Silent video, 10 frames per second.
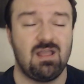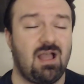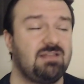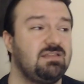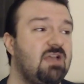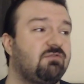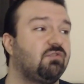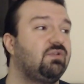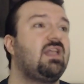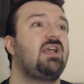I think you have to
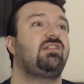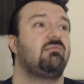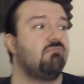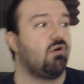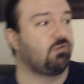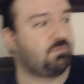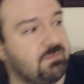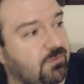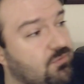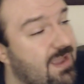realize that most
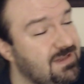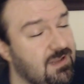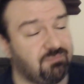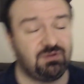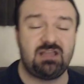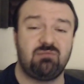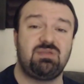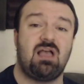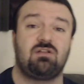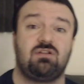people who end up playing
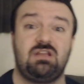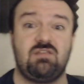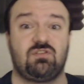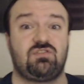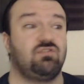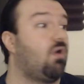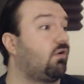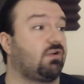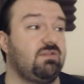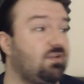Beyond Good and Evil 2
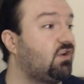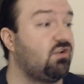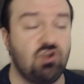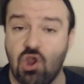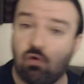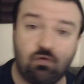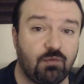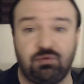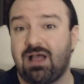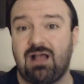aren't even going to know the
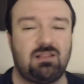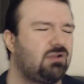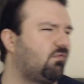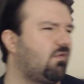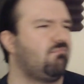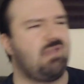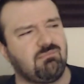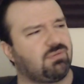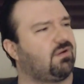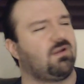plot line or
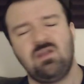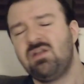remember